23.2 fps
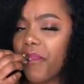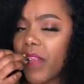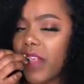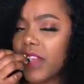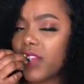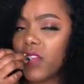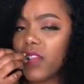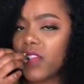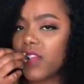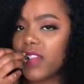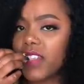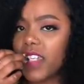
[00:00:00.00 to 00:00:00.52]

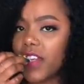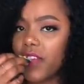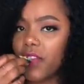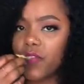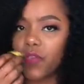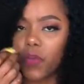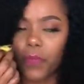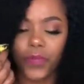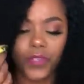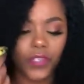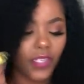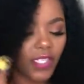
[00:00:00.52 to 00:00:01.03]
So don't say no
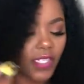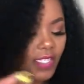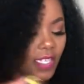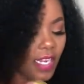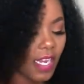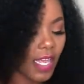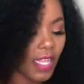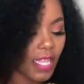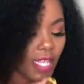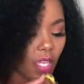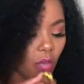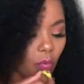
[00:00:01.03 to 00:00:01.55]
to opportunities.
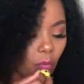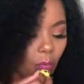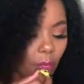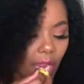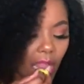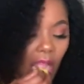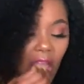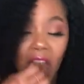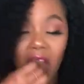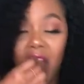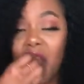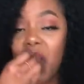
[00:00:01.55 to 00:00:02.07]
Another thing would
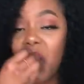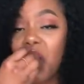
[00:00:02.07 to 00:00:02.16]
be,